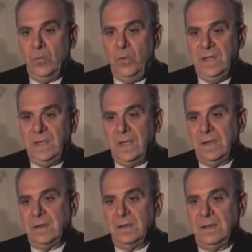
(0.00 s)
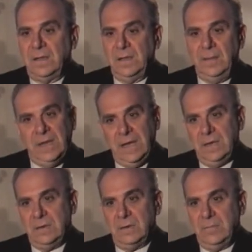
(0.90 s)
we can
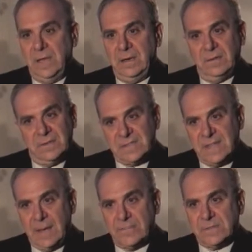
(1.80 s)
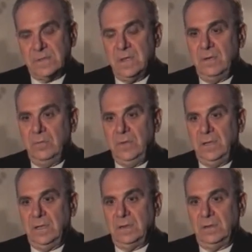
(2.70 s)
eliminate many of the steps. We
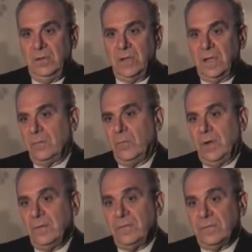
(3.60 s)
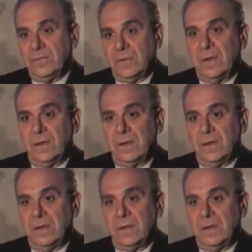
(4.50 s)
can look at what if